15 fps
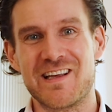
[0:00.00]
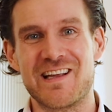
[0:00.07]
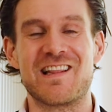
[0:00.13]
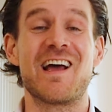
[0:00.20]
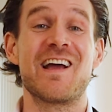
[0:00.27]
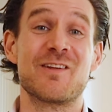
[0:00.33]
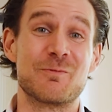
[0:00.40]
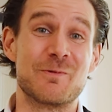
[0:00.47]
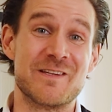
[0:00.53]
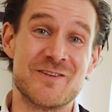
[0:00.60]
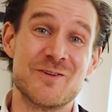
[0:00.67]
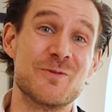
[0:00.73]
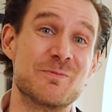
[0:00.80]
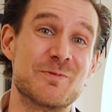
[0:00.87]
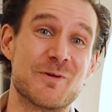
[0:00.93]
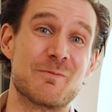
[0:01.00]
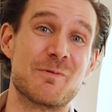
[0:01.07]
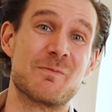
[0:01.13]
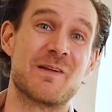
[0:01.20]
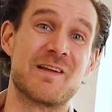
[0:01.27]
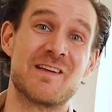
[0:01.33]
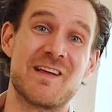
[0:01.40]
It lies with you
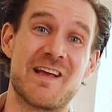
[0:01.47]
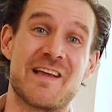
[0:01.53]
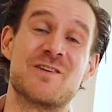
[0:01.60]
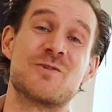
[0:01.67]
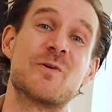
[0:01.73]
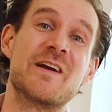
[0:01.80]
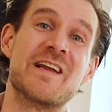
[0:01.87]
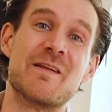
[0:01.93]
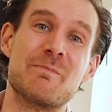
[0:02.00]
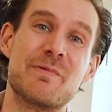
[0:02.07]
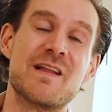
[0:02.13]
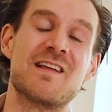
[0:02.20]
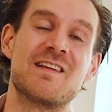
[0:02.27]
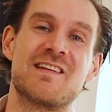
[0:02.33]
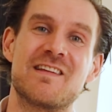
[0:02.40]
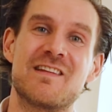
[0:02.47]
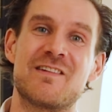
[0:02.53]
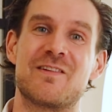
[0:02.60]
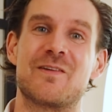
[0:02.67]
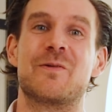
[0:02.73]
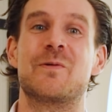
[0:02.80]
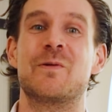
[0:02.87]
probably, and your inability
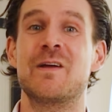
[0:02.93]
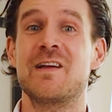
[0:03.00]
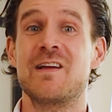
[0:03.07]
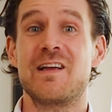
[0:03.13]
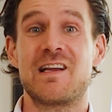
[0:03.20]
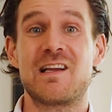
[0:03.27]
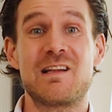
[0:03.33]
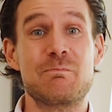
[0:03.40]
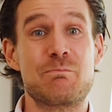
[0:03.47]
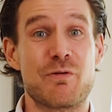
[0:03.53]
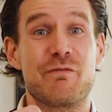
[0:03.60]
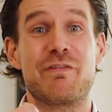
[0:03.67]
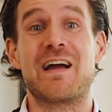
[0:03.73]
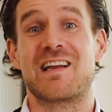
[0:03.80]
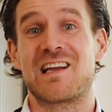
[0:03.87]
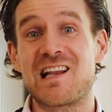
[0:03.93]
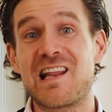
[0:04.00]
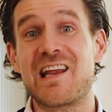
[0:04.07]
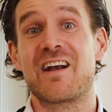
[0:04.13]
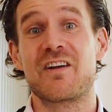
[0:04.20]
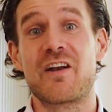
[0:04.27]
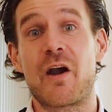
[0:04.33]
to provide
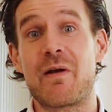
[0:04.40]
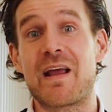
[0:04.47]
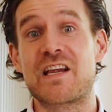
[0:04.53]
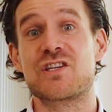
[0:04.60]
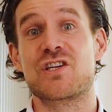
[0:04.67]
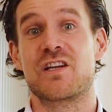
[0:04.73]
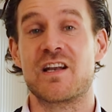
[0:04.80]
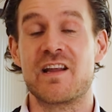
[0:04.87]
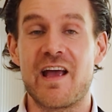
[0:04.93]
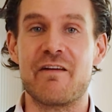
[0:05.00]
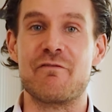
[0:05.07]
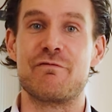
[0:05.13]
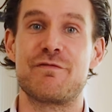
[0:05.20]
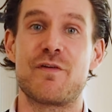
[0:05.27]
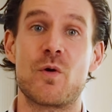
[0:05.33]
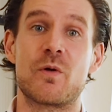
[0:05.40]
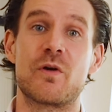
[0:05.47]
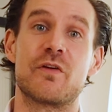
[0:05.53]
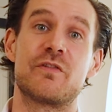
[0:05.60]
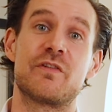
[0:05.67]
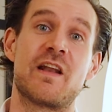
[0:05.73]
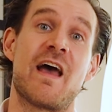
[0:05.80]
clear direction and
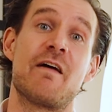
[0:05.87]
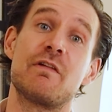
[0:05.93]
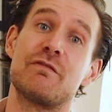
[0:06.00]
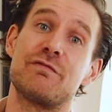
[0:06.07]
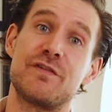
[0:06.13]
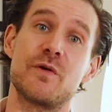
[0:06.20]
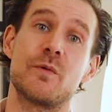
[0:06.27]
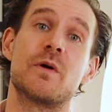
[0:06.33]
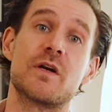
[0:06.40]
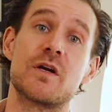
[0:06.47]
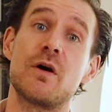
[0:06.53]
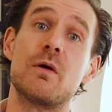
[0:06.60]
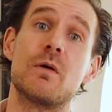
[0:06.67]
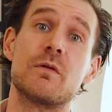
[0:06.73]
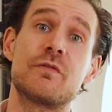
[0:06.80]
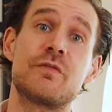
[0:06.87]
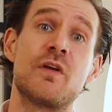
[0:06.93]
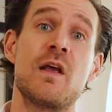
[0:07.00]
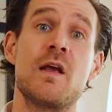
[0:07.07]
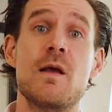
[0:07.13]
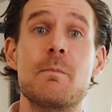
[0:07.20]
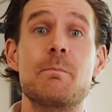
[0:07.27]
focus. And having fewer
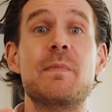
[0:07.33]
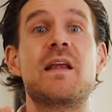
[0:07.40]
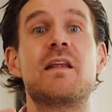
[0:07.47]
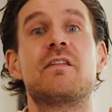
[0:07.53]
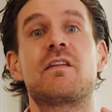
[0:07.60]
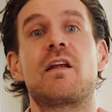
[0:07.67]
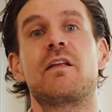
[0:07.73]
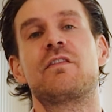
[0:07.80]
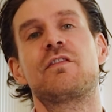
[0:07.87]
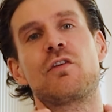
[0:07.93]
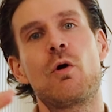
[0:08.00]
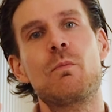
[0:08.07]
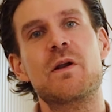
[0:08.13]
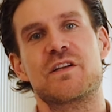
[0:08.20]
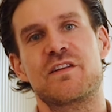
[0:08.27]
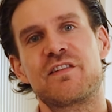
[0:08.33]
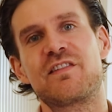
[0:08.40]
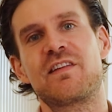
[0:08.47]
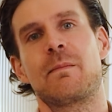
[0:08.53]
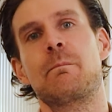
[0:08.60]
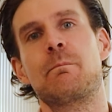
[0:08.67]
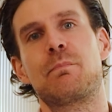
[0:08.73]
goals means that it's so much
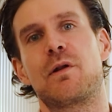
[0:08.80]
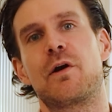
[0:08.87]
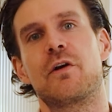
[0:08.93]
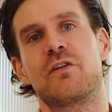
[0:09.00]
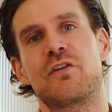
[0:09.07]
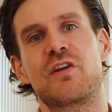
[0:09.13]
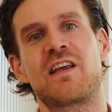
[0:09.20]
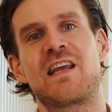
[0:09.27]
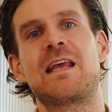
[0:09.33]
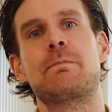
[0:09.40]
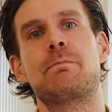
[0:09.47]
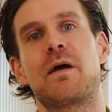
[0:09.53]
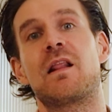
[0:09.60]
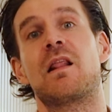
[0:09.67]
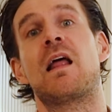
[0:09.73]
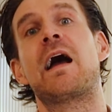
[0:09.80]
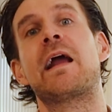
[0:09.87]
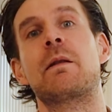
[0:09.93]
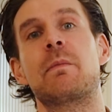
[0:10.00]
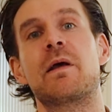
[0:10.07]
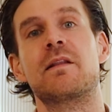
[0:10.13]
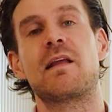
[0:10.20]
simpler to keep
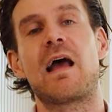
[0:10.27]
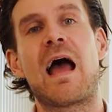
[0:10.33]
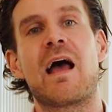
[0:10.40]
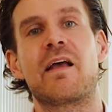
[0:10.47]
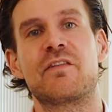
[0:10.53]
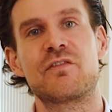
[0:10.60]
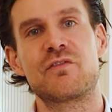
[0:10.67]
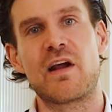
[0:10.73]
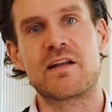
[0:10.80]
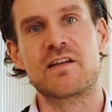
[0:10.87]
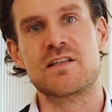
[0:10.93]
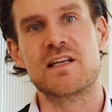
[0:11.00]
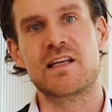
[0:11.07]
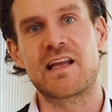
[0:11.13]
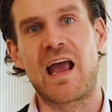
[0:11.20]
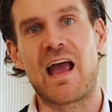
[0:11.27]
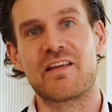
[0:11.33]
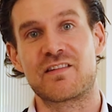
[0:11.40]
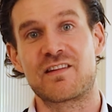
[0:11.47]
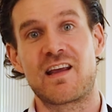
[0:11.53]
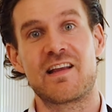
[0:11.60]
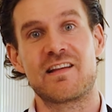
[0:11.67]
alignment as strategy
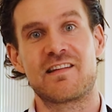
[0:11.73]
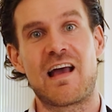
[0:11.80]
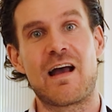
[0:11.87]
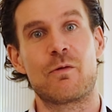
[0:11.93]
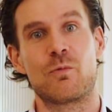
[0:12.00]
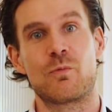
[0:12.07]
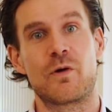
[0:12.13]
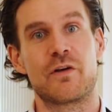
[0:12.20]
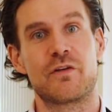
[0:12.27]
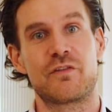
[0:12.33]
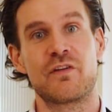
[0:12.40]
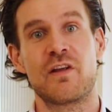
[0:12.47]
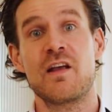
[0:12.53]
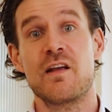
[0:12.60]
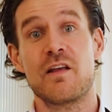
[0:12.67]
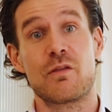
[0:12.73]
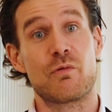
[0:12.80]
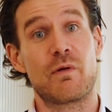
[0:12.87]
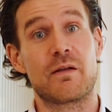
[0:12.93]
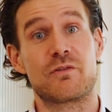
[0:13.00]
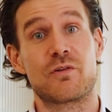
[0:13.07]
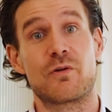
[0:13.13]
cascades outwards
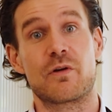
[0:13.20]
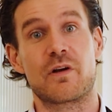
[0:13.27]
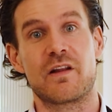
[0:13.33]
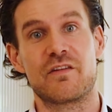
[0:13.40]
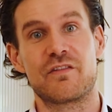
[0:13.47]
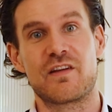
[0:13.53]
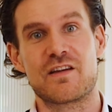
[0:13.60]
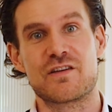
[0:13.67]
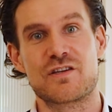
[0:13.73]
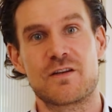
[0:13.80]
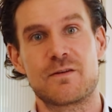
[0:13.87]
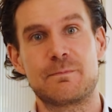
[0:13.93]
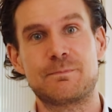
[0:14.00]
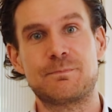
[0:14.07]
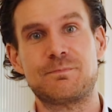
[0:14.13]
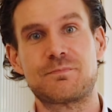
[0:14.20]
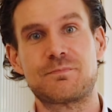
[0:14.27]
throughout your organization.